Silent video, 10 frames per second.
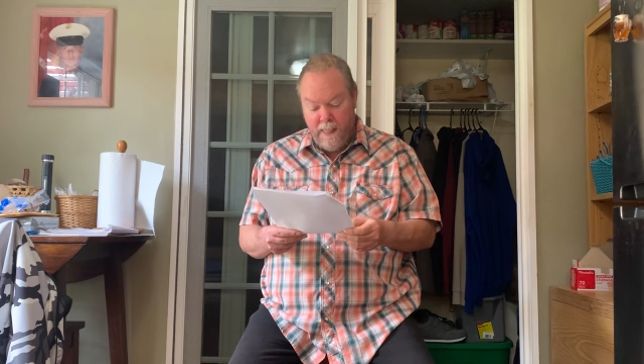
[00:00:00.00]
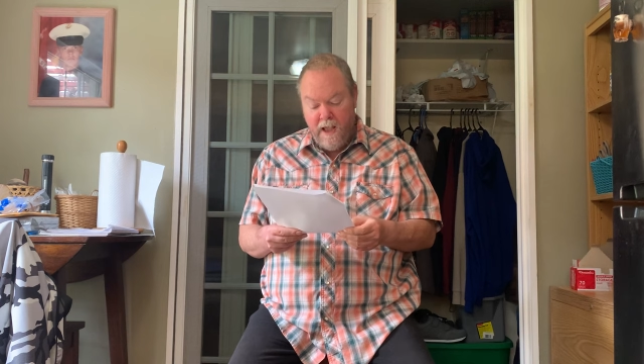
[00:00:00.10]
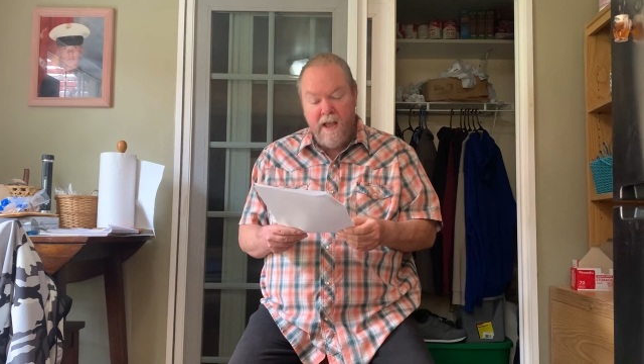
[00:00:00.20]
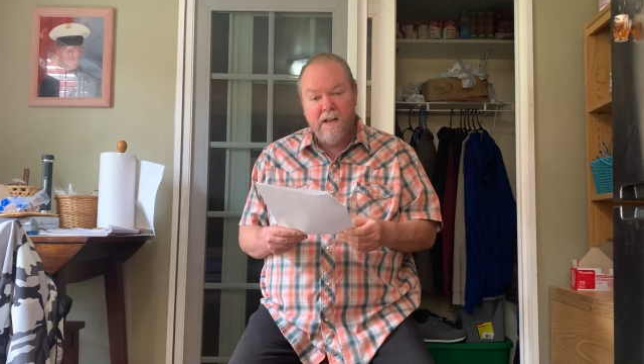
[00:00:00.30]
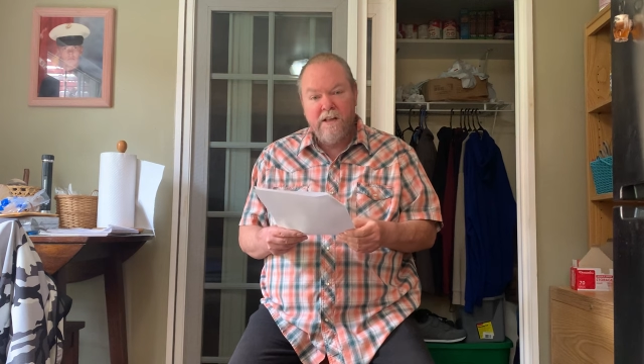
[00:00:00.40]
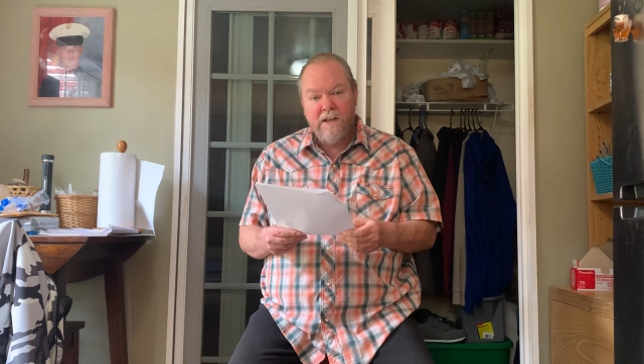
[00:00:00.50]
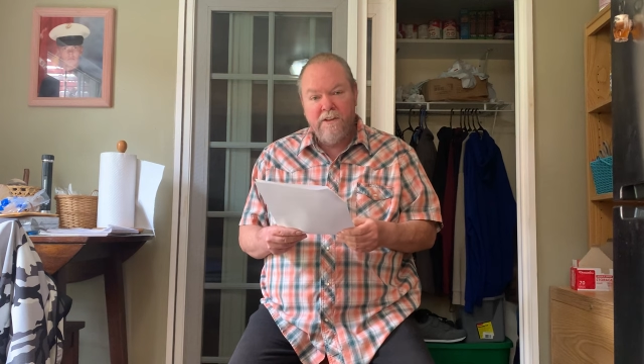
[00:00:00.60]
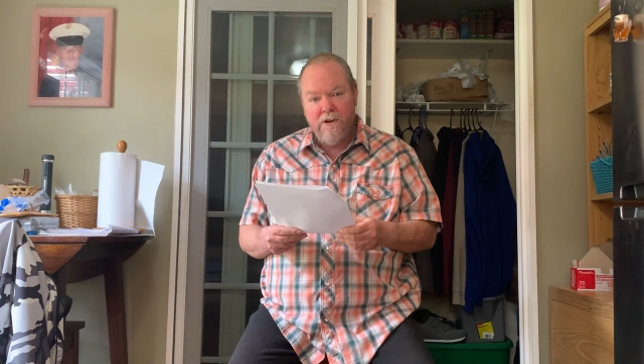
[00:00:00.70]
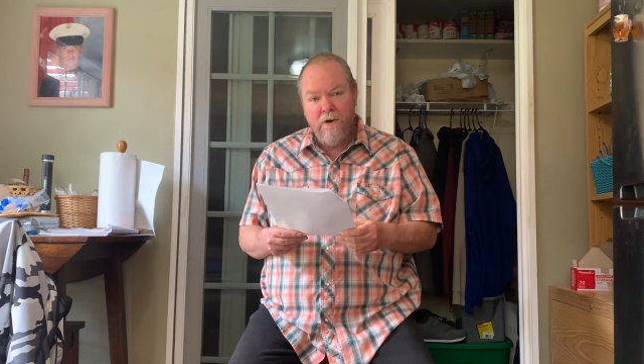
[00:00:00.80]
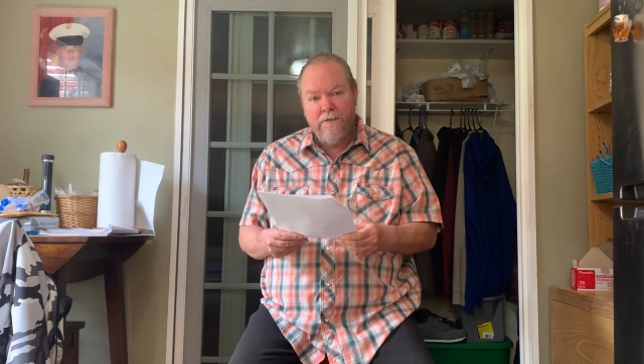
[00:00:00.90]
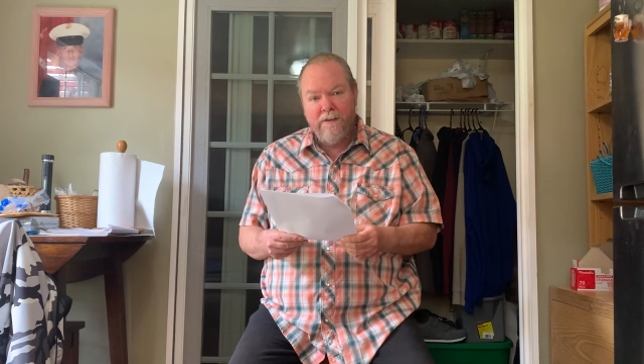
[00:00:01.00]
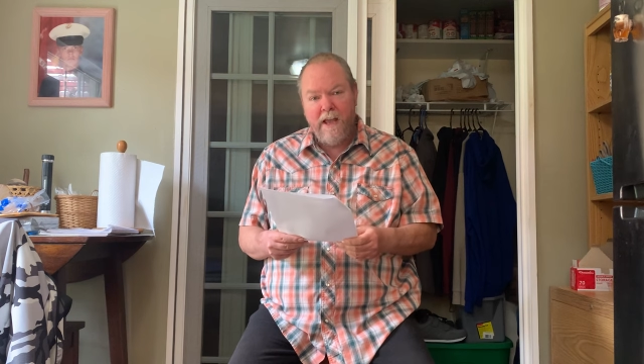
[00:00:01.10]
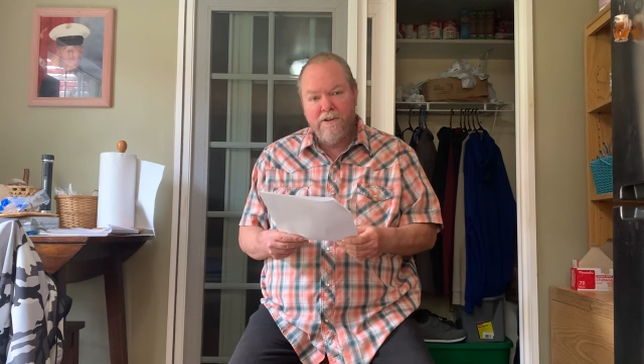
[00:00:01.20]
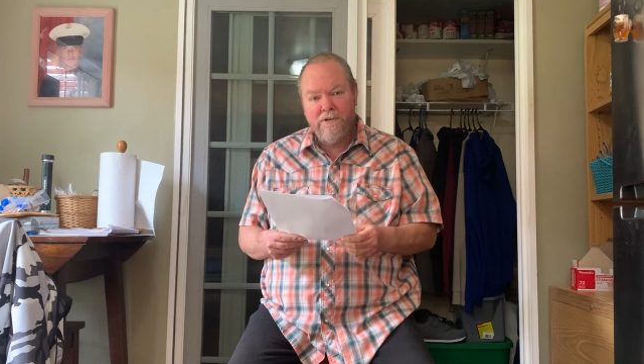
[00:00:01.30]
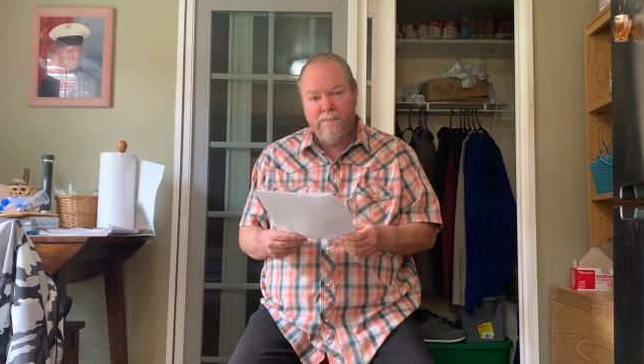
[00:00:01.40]
and clicking the
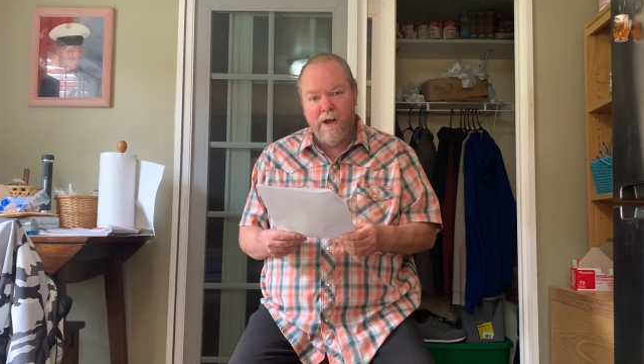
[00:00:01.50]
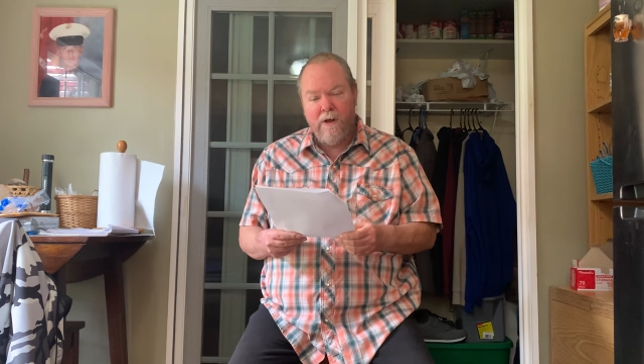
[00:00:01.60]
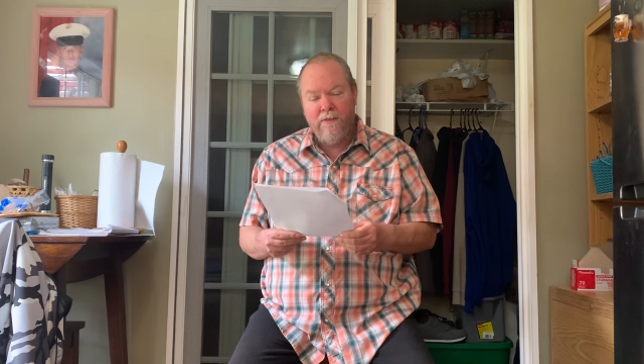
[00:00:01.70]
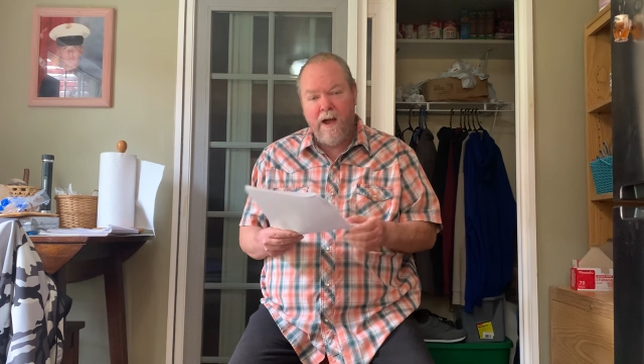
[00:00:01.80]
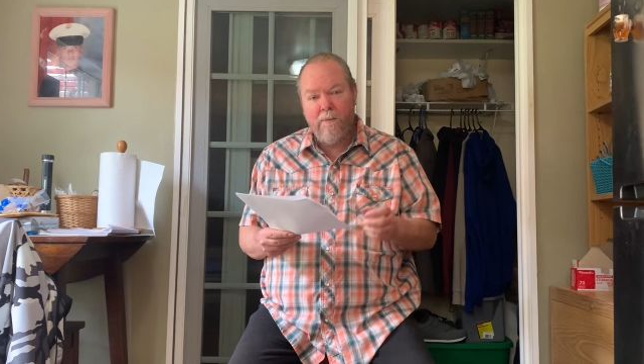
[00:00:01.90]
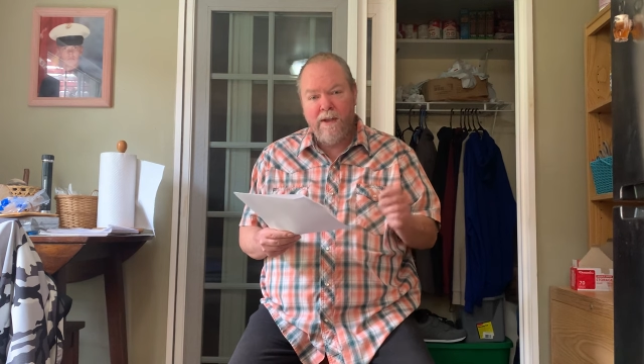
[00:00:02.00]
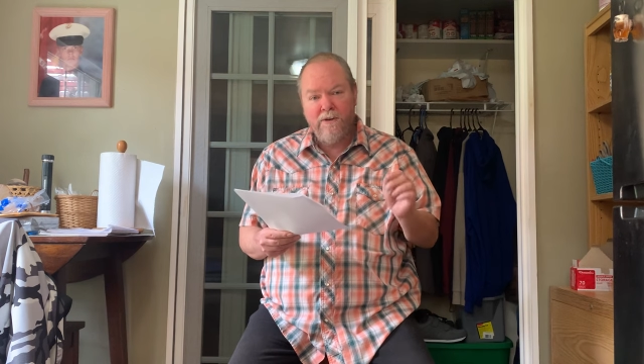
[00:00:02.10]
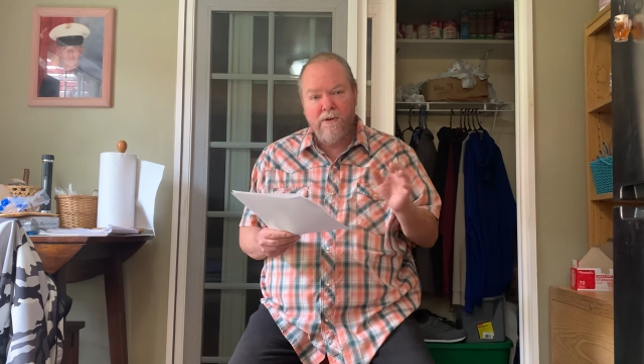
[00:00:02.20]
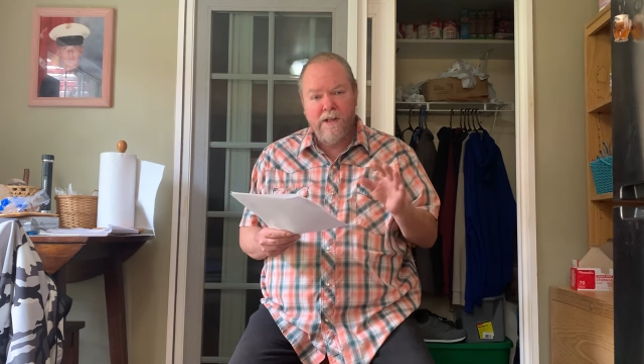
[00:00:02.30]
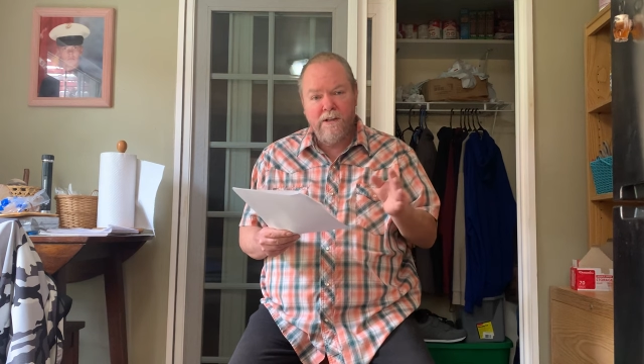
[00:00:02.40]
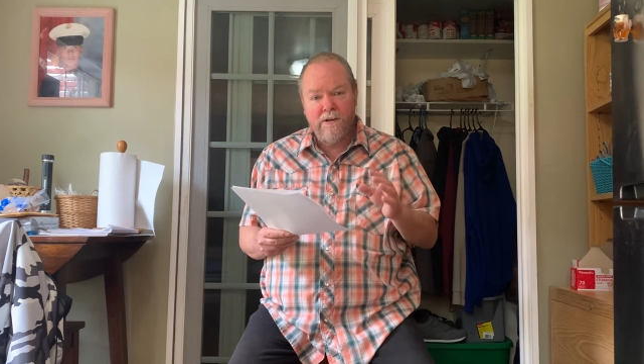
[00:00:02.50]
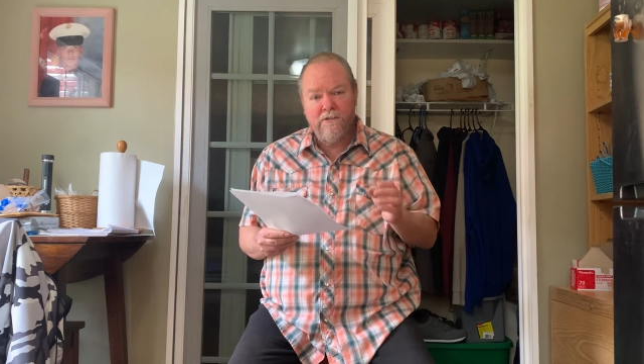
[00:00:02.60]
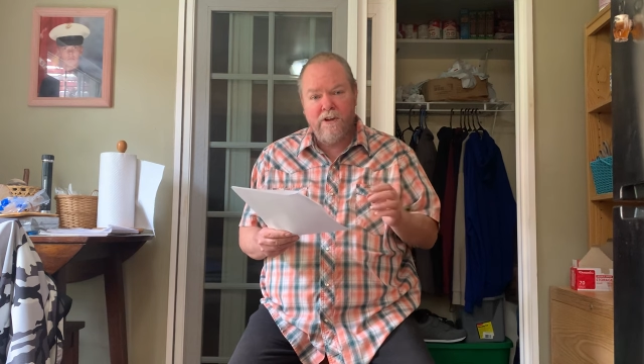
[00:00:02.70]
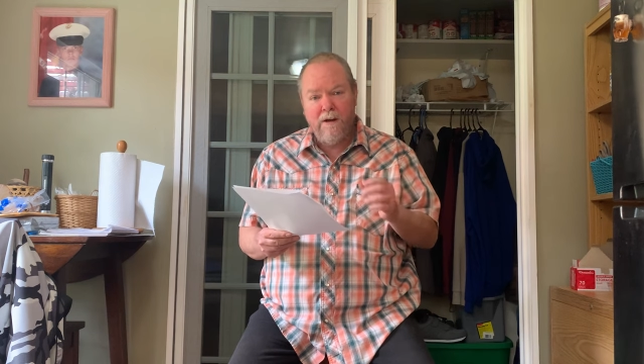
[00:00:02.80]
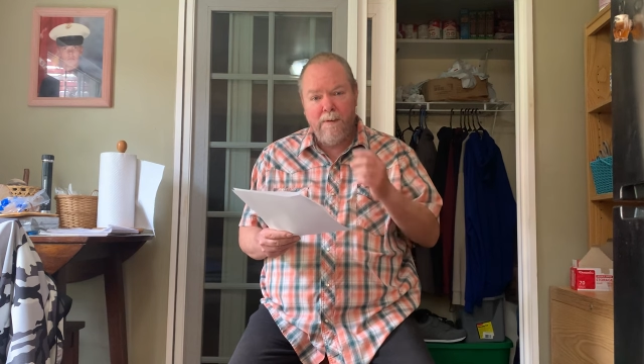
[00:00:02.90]
notification bell. That way you'll get
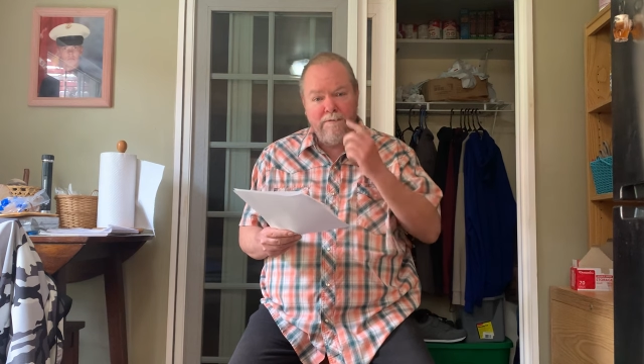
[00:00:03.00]
alerts on all my